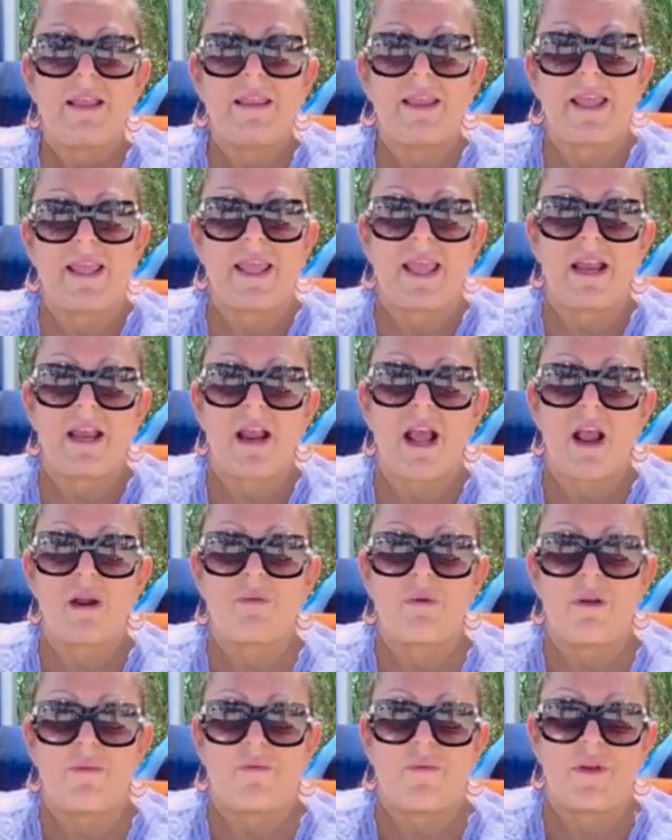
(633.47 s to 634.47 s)
They
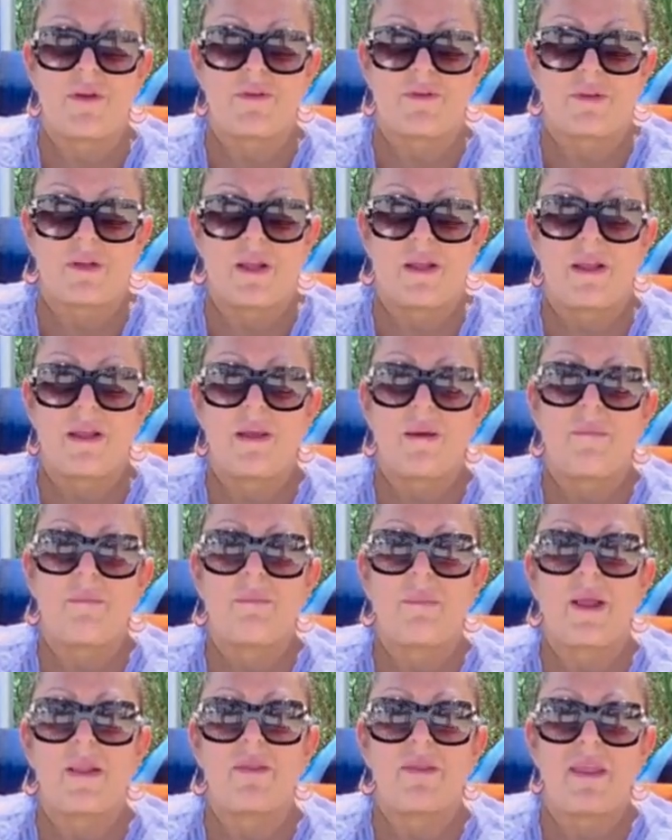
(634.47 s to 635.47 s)
cannot refuse it,
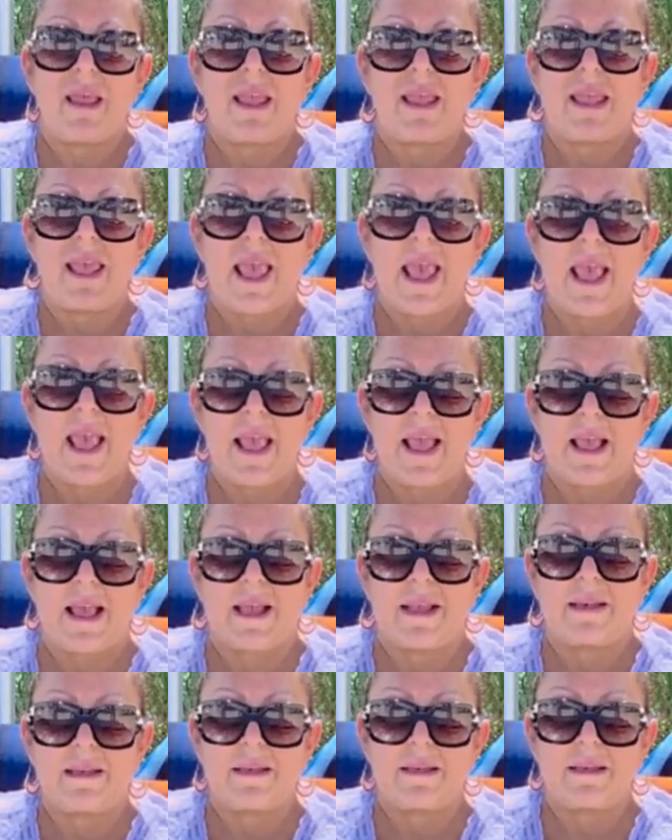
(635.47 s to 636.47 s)
but they
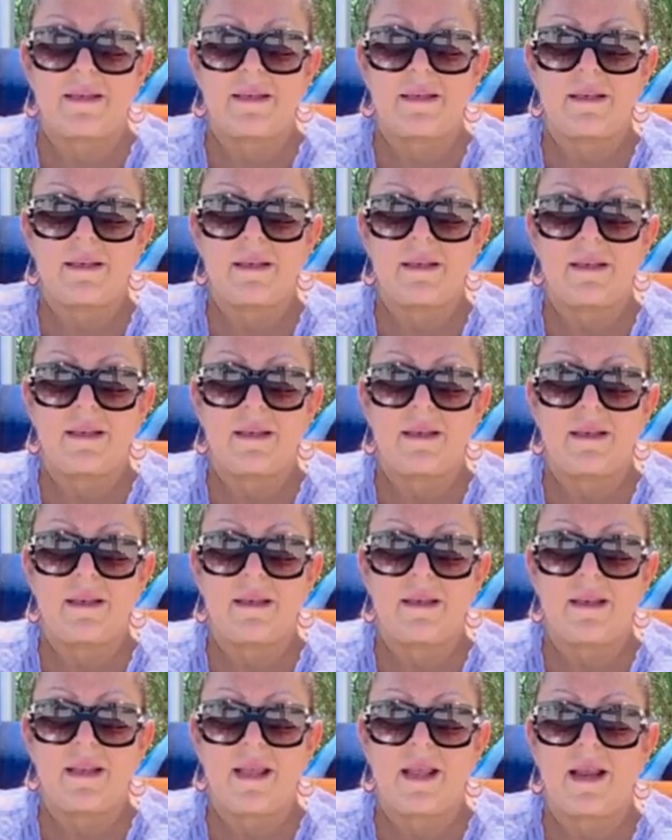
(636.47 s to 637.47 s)
can.
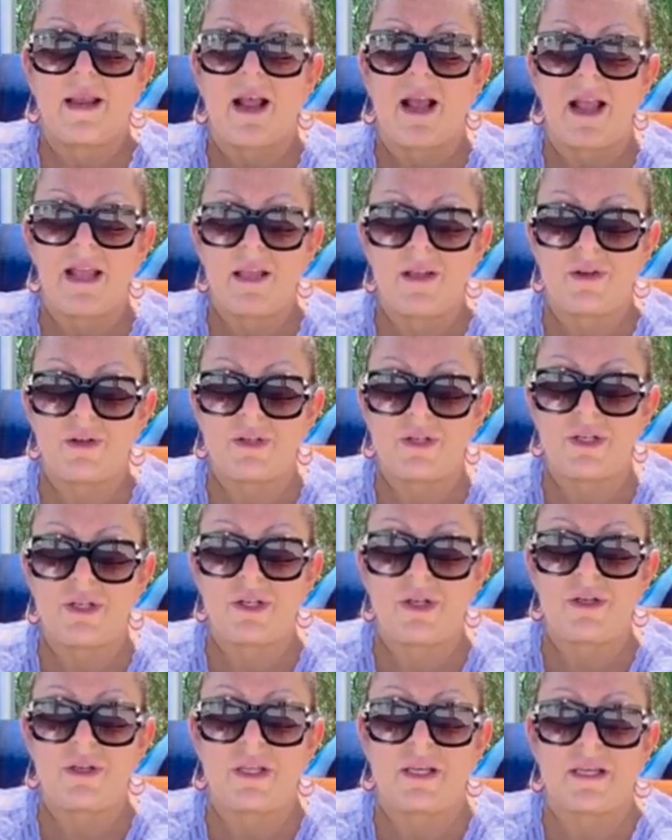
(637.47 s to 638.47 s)
And I used to
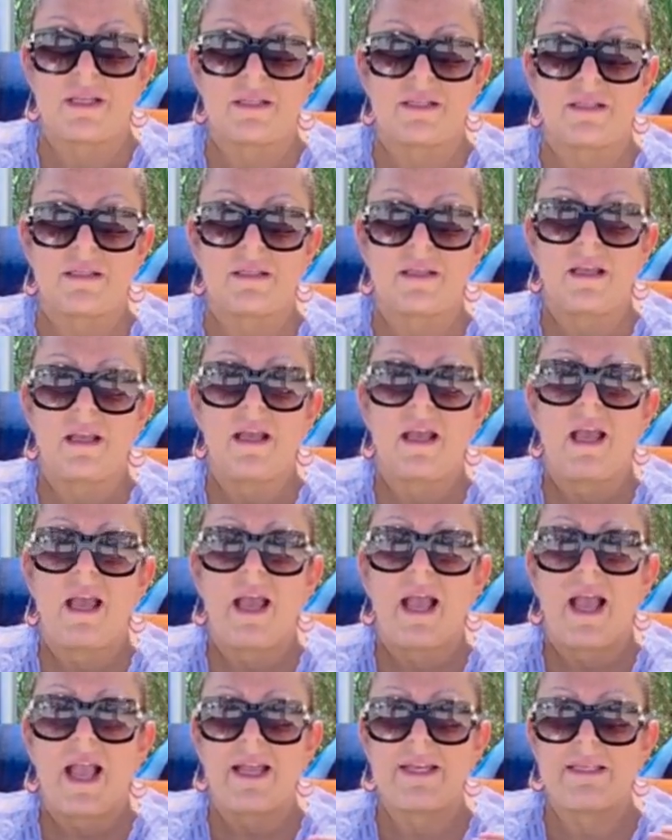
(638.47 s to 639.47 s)
do this.
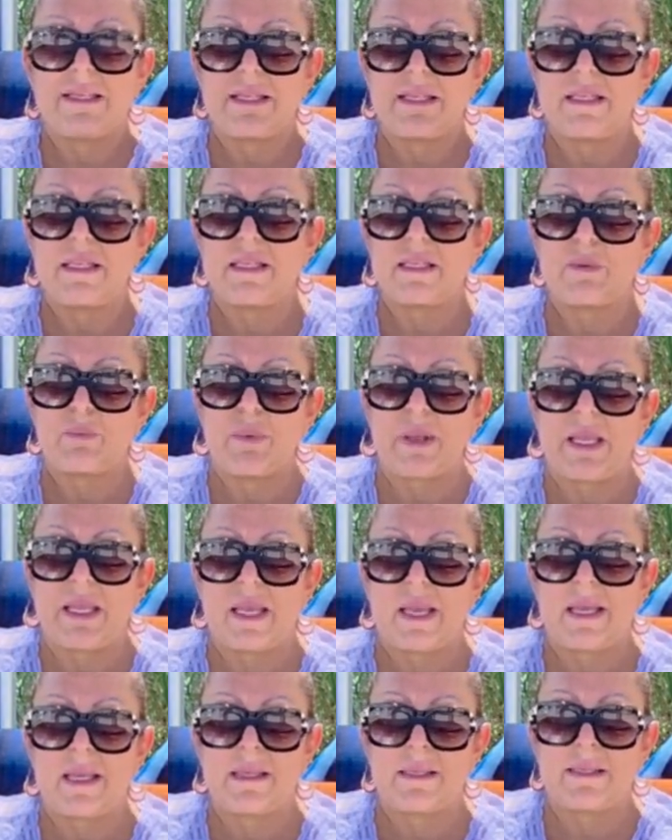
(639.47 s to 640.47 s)
I did this
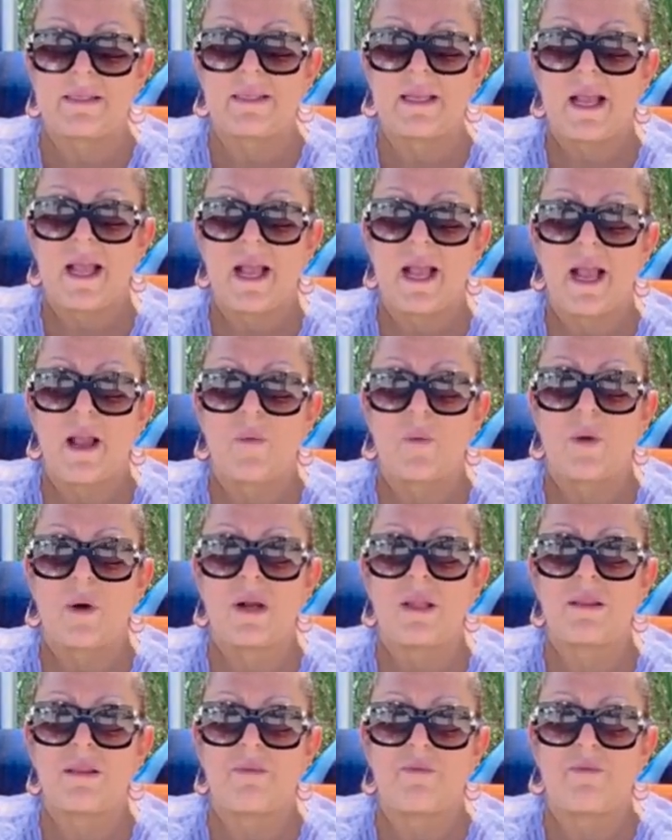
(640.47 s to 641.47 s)
because I
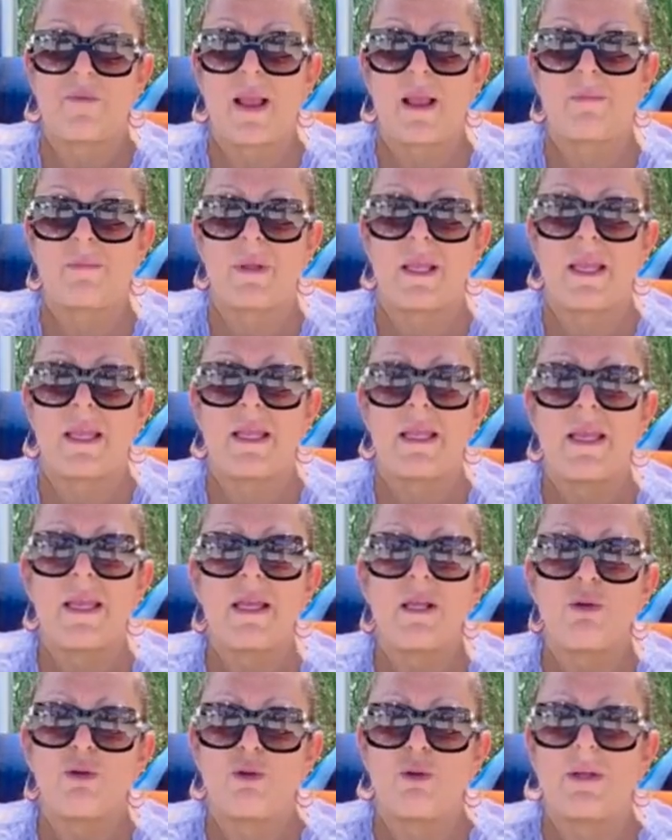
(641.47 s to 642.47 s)
wanted the family
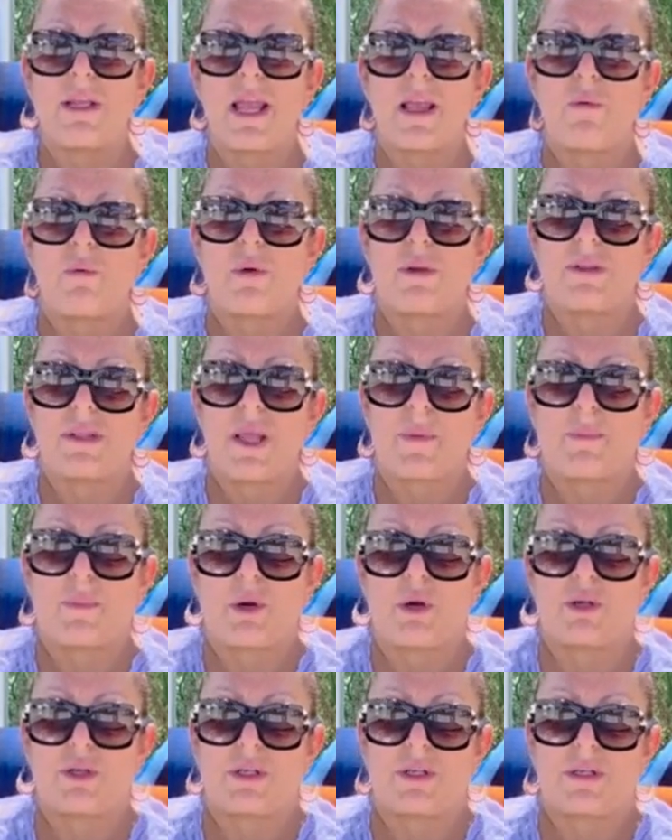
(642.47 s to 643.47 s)
to get what they
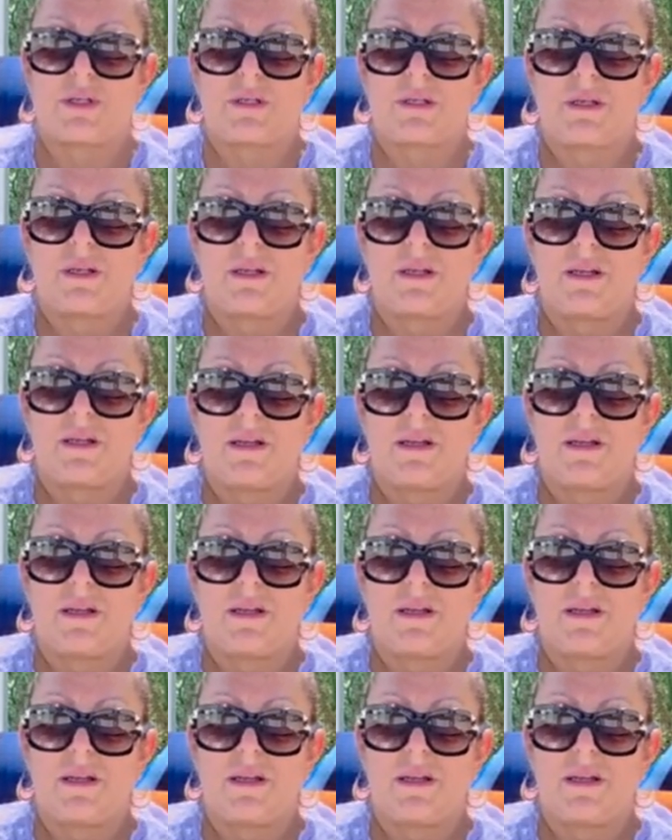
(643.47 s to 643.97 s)
purchased.